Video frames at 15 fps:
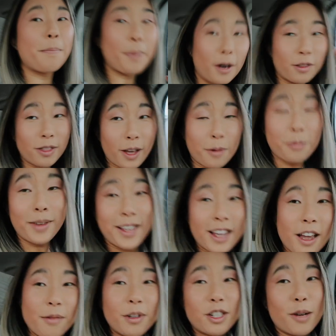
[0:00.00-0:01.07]
birthday
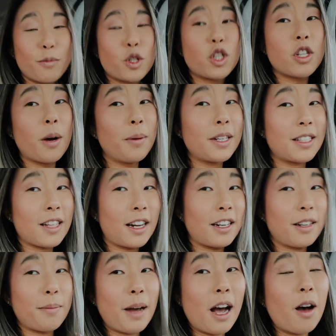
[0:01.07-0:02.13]
weekend, which I'm so
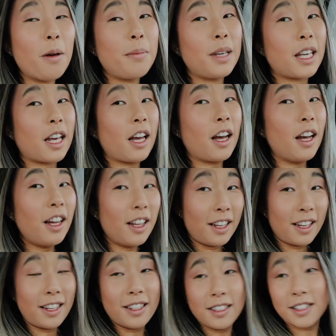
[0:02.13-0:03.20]
excited about
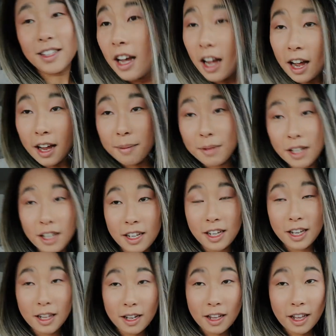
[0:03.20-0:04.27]
because I'm gonna
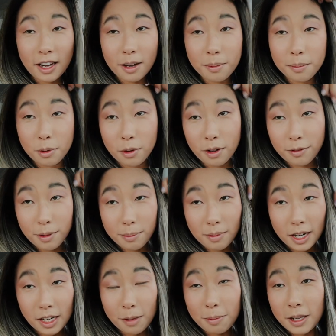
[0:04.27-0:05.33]
get like more of a money